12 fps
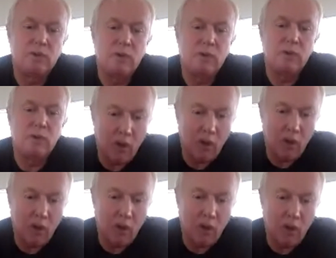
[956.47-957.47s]
We will
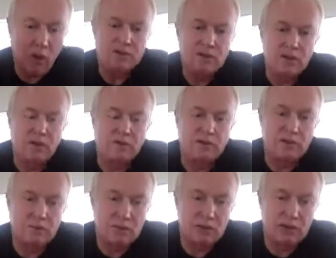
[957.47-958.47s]
always
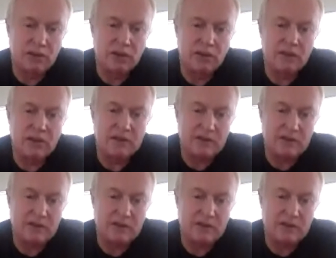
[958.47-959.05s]
service the machine.